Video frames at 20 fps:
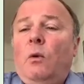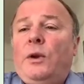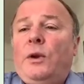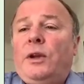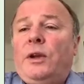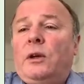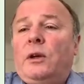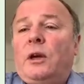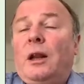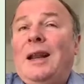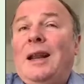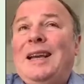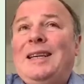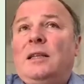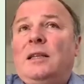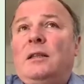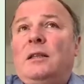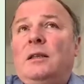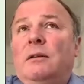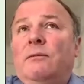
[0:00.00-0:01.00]
We
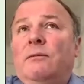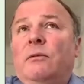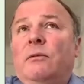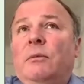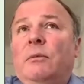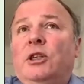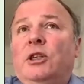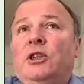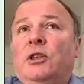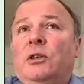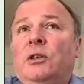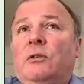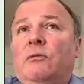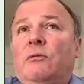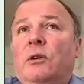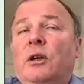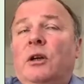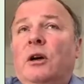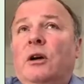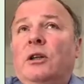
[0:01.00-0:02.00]
collate the
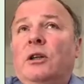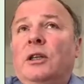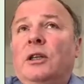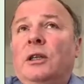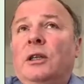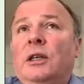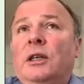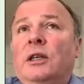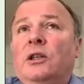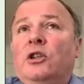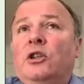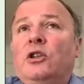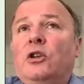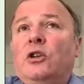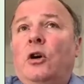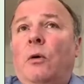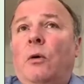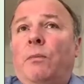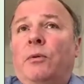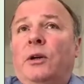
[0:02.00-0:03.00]
information regarding each
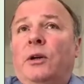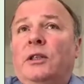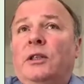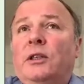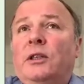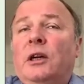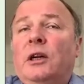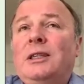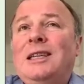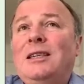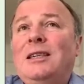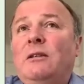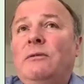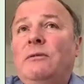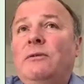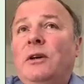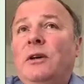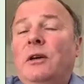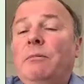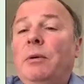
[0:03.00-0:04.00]
operator
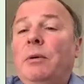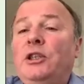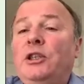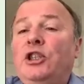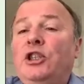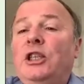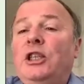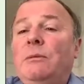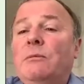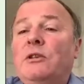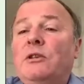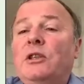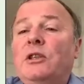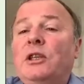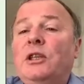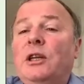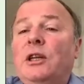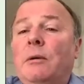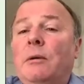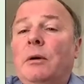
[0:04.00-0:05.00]
identified by
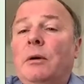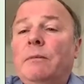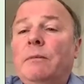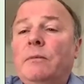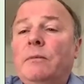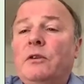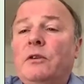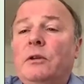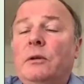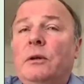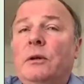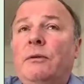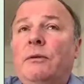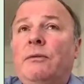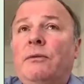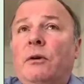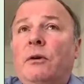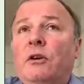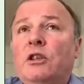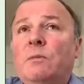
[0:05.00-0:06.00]
GMC number. So
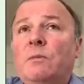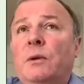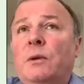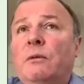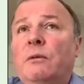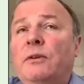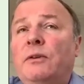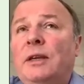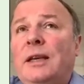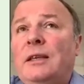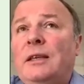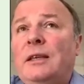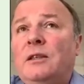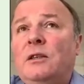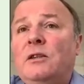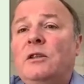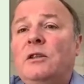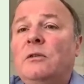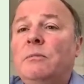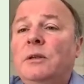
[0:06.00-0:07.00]
if the hospital forgets
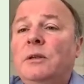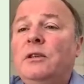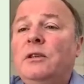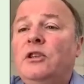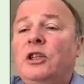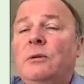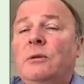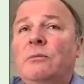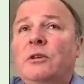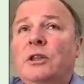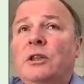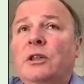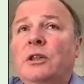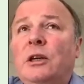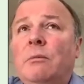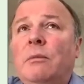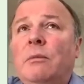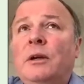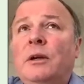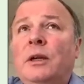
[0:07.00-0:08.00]
to submit the GMC
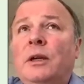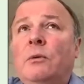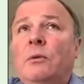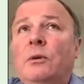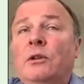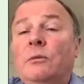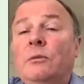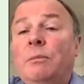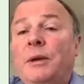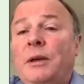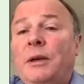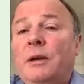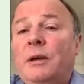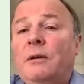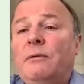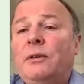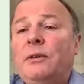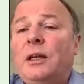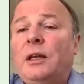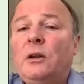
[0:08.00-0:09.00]
number, it won't
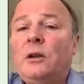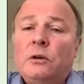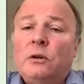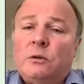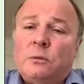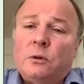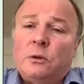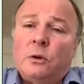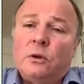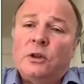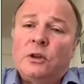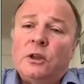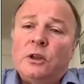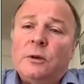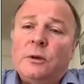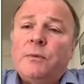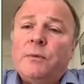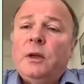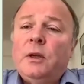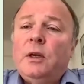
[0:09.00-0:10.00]
appear for that
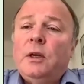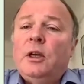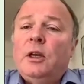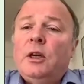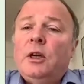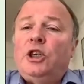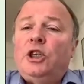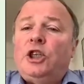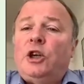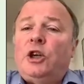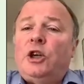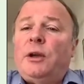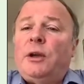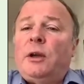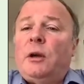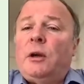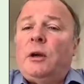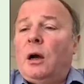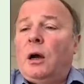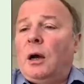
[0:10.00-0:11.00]
doctor,
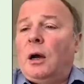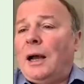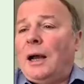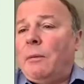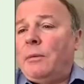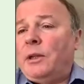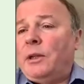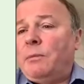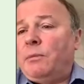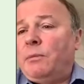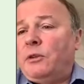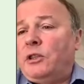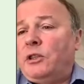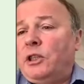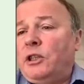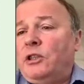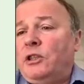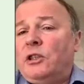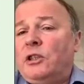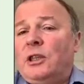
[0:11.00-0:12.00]
showing how many
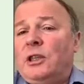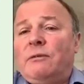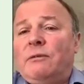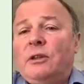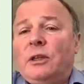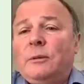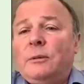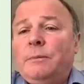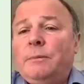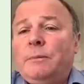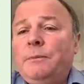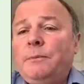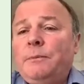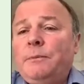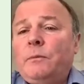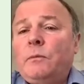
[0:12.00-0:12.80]
procedures they've done.